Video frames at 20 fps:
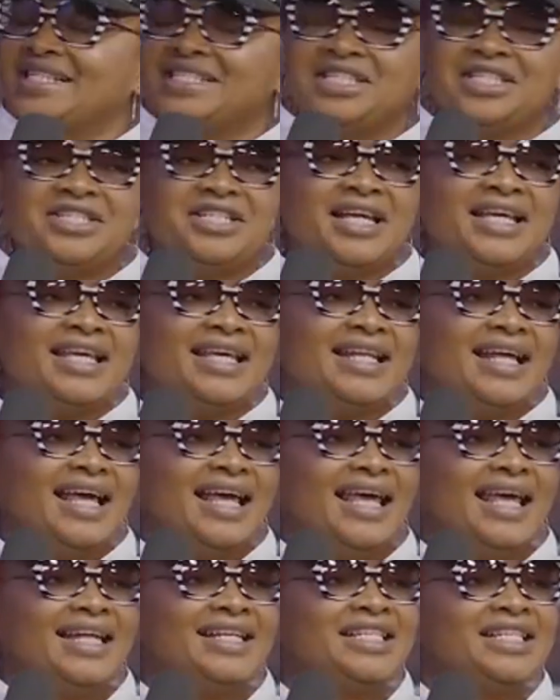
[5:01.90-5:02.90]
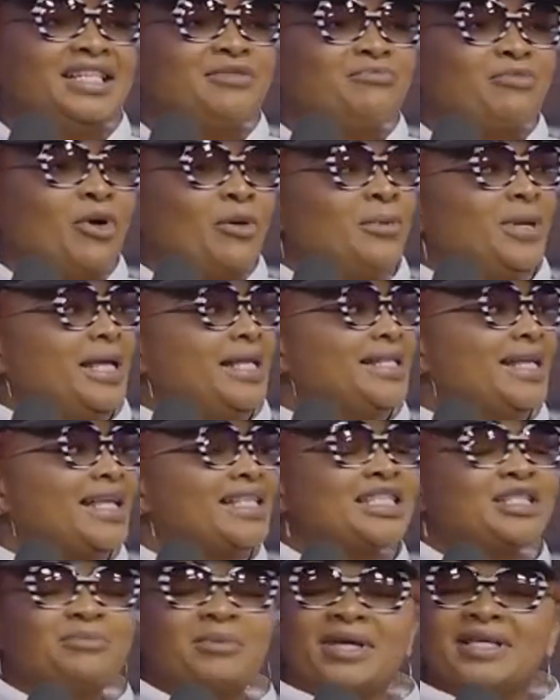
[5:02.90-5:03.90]
She's shaking her head. She's probably in
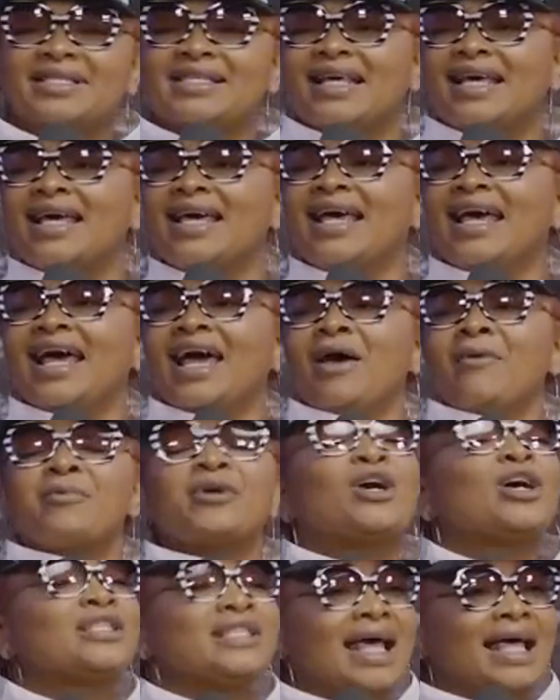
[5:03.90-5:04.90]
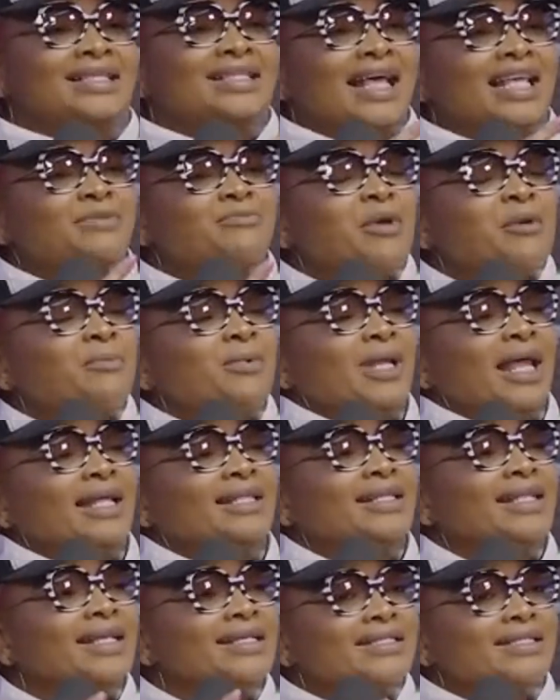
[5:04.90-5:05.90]
that space, because as people are
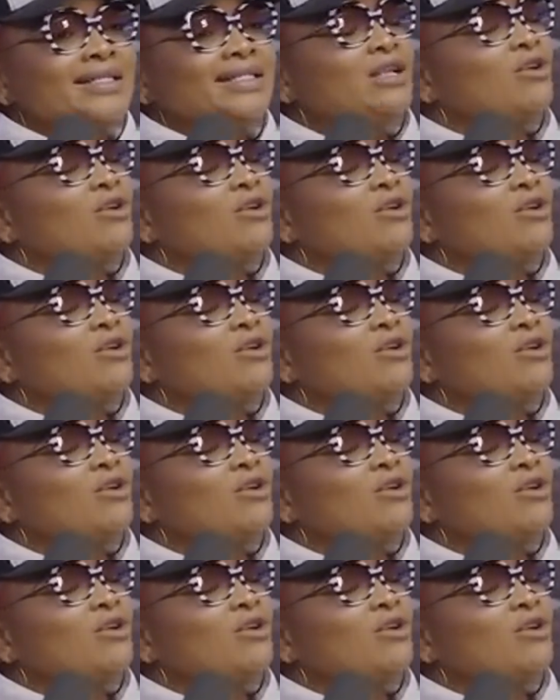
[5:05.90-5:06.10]
listening,